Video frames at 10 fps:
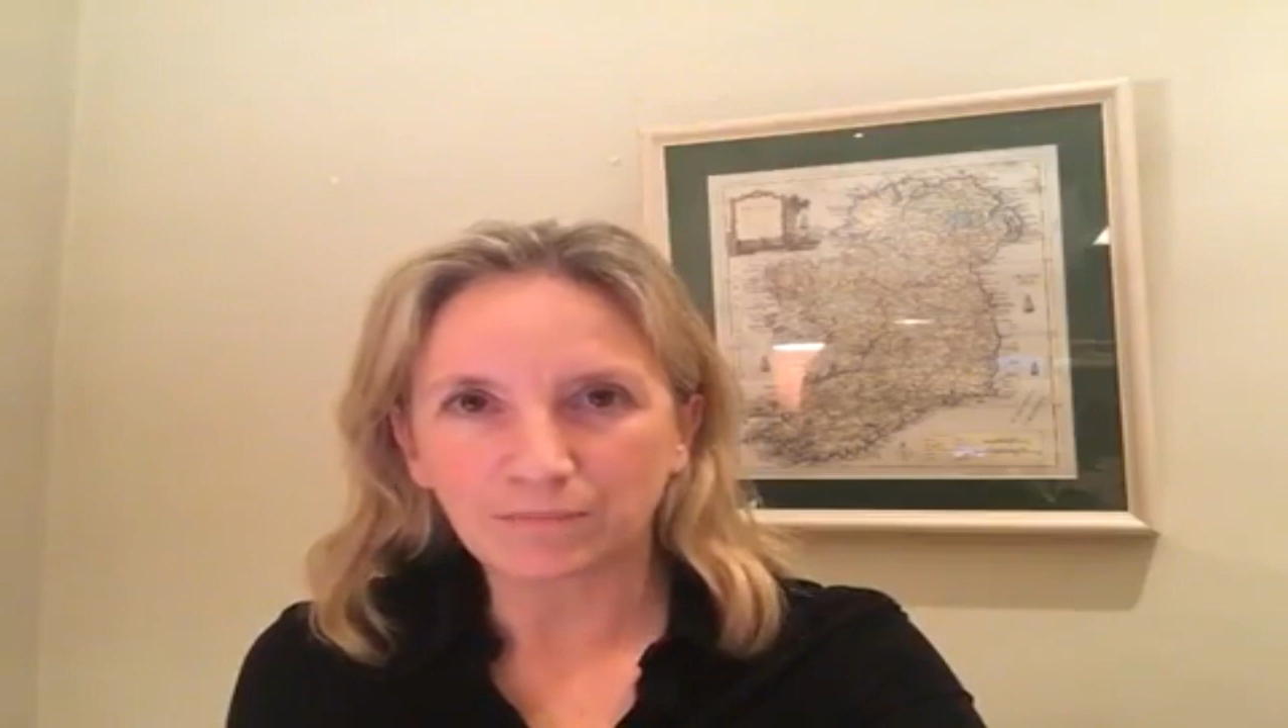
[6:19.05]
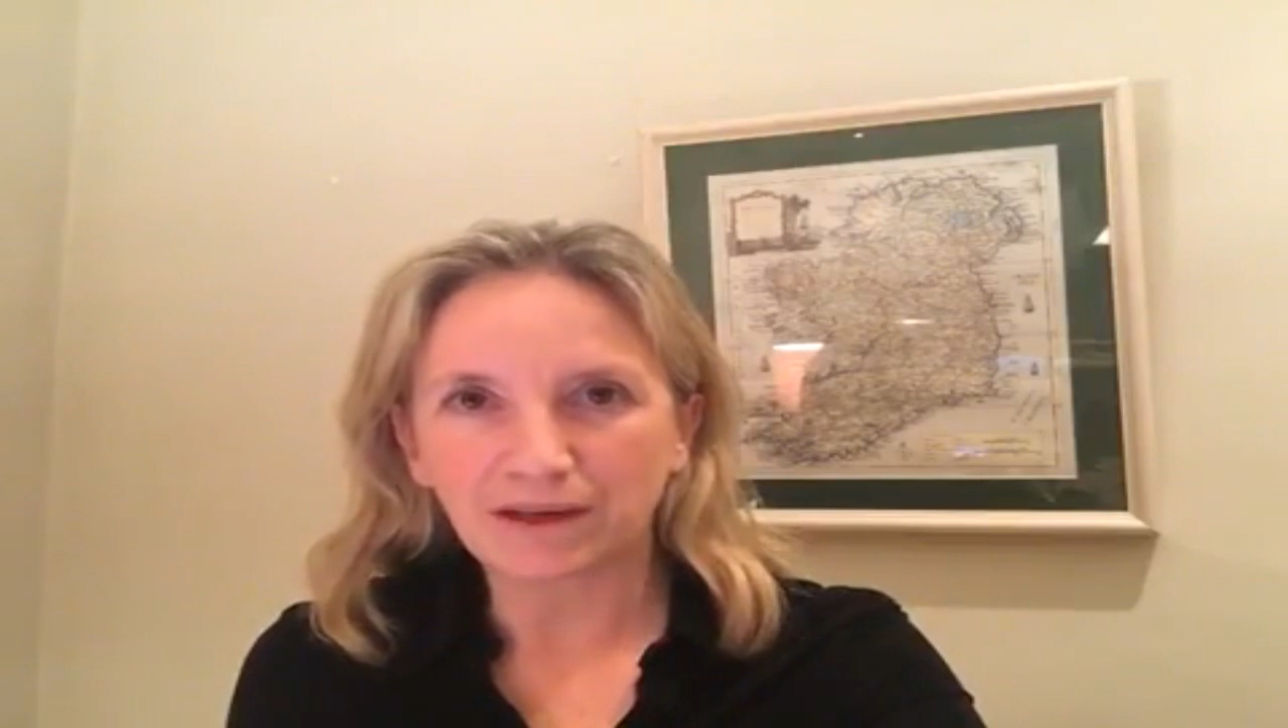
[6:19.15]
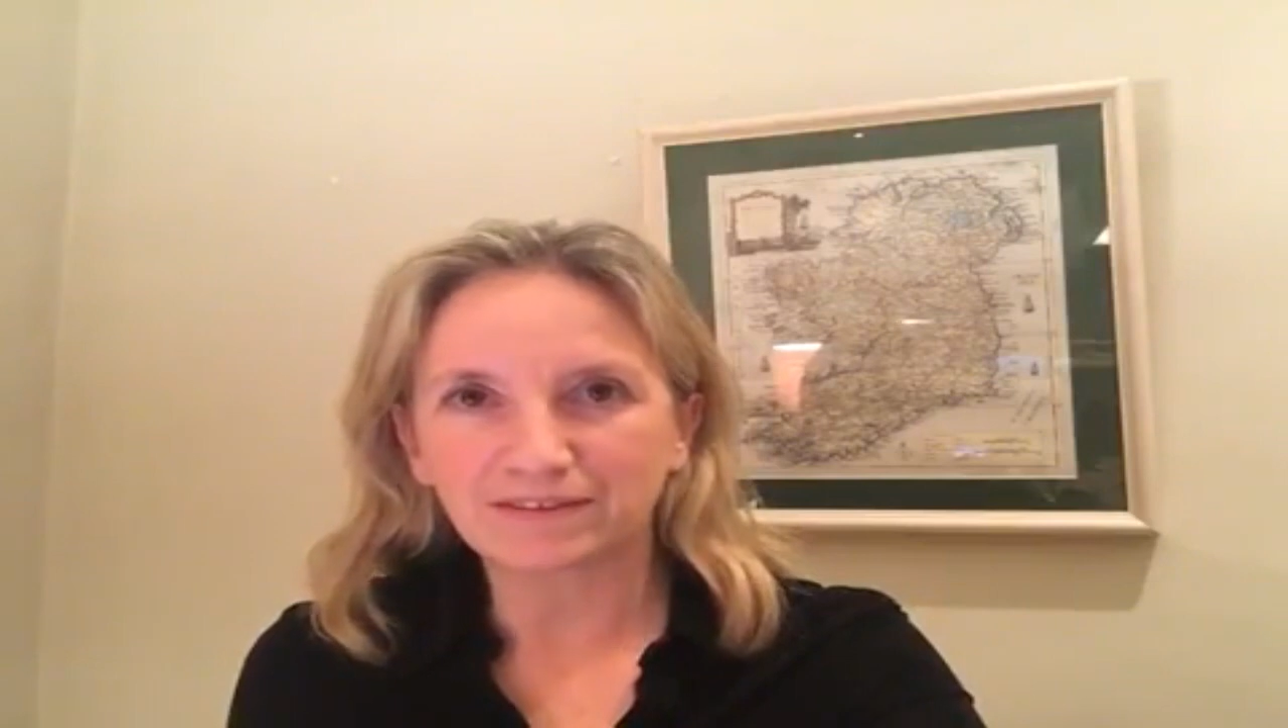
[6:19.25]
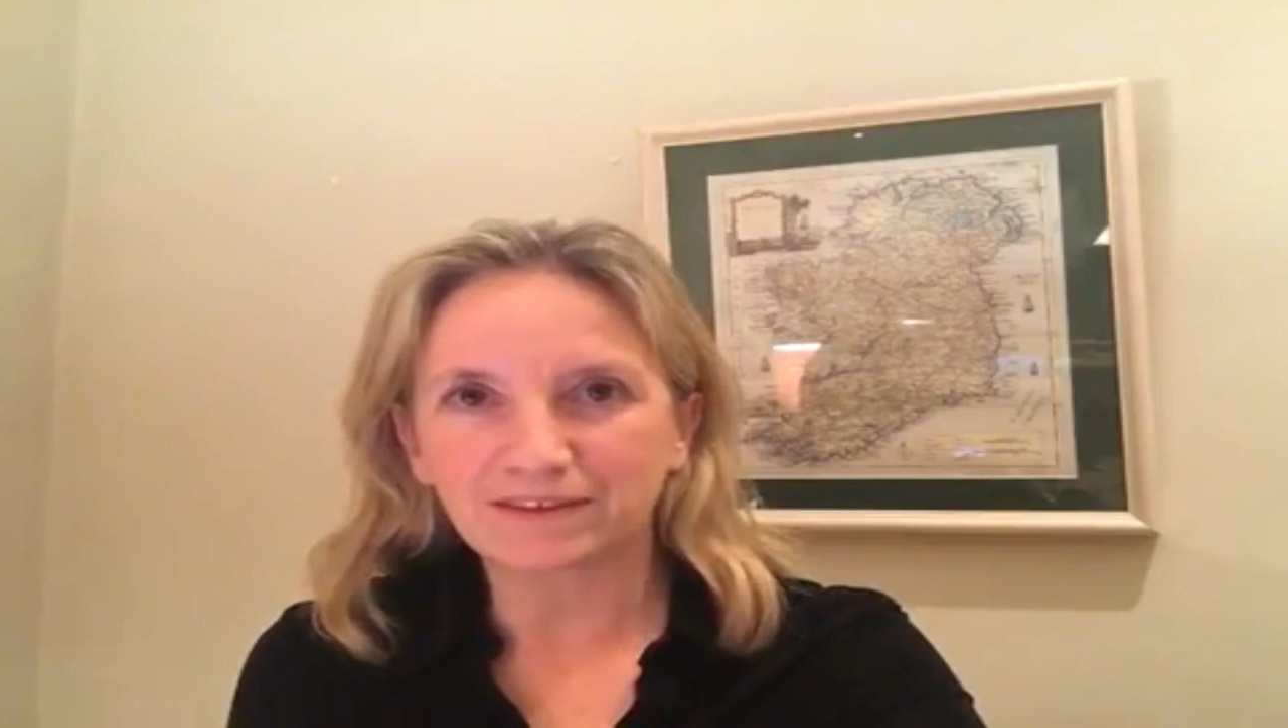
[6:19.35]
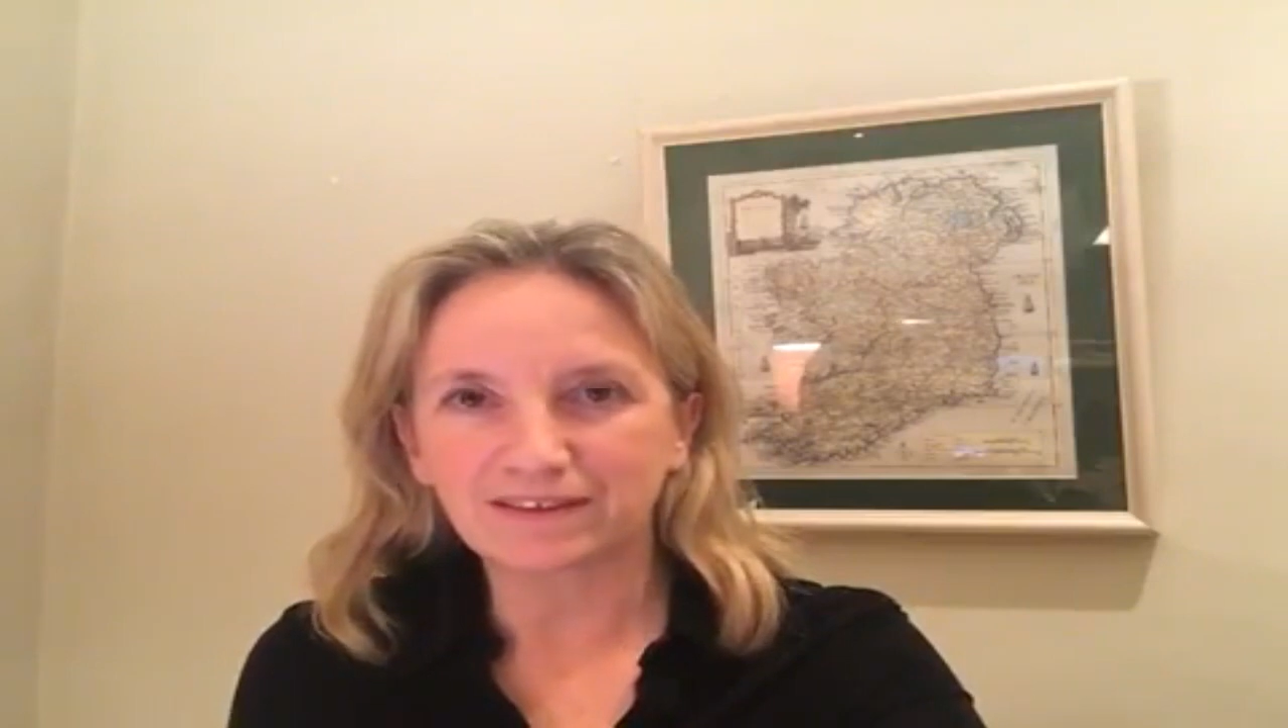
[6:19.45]

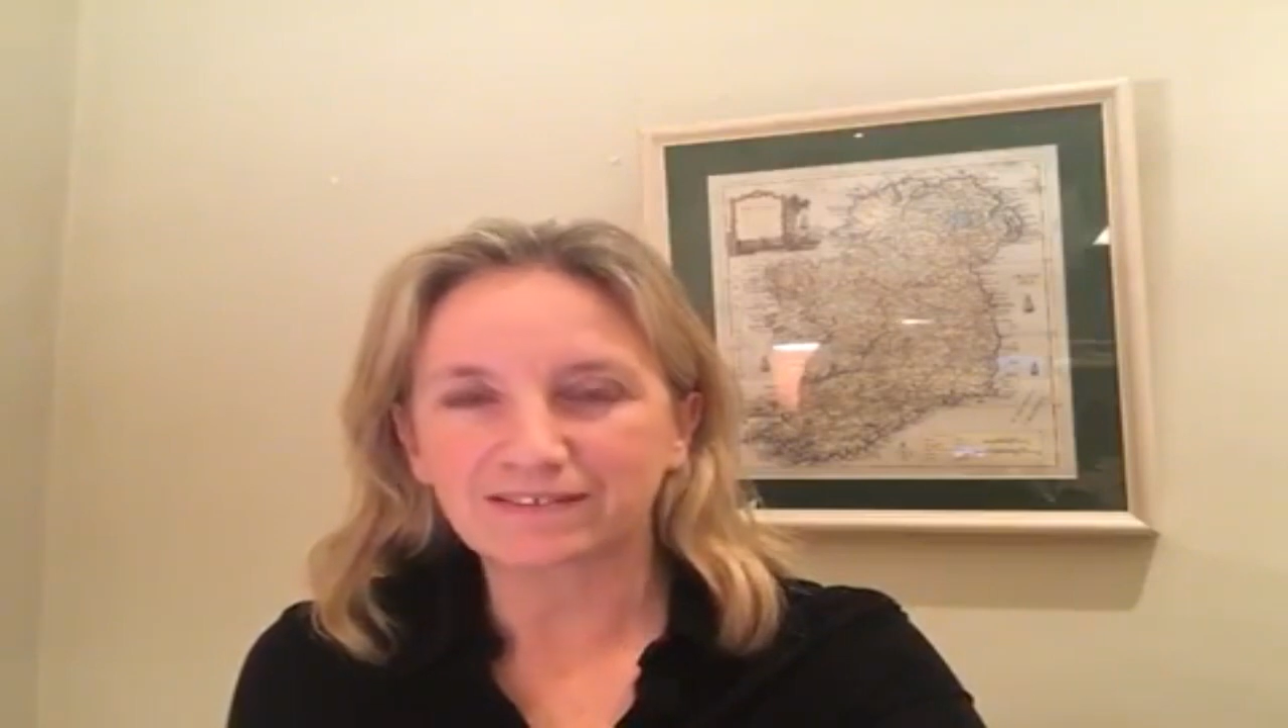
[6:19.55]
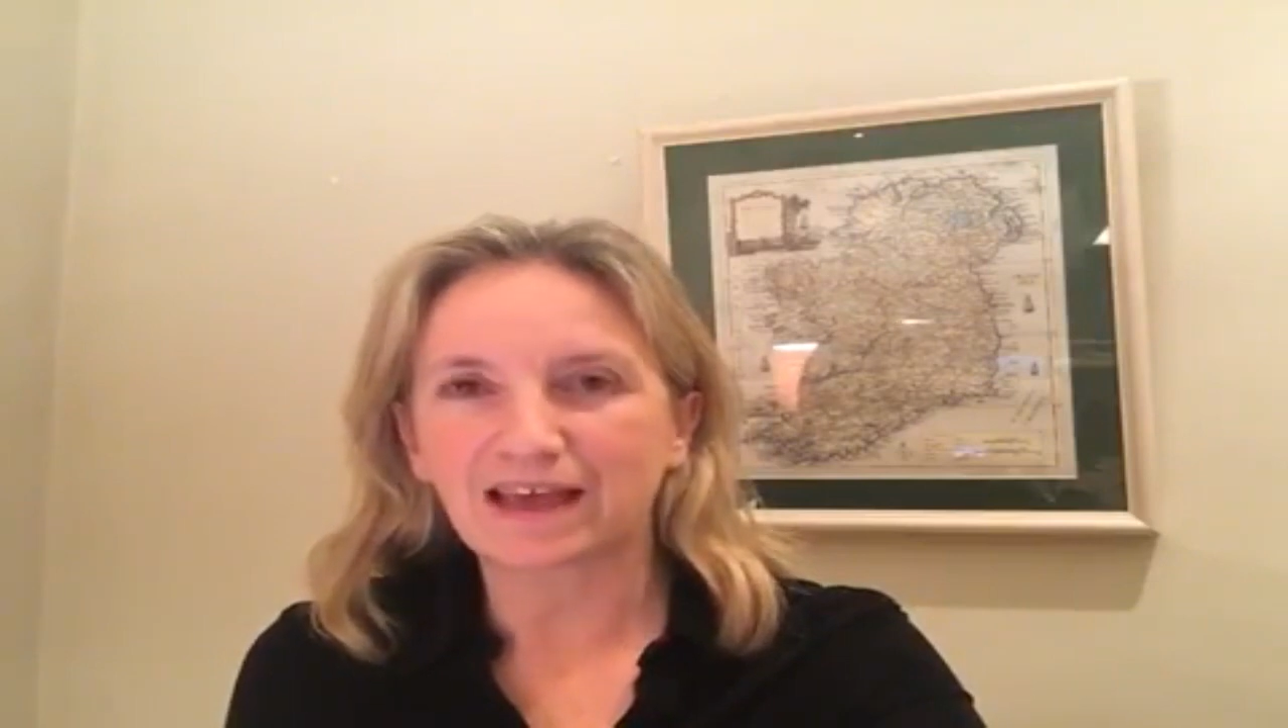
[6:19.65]
about this,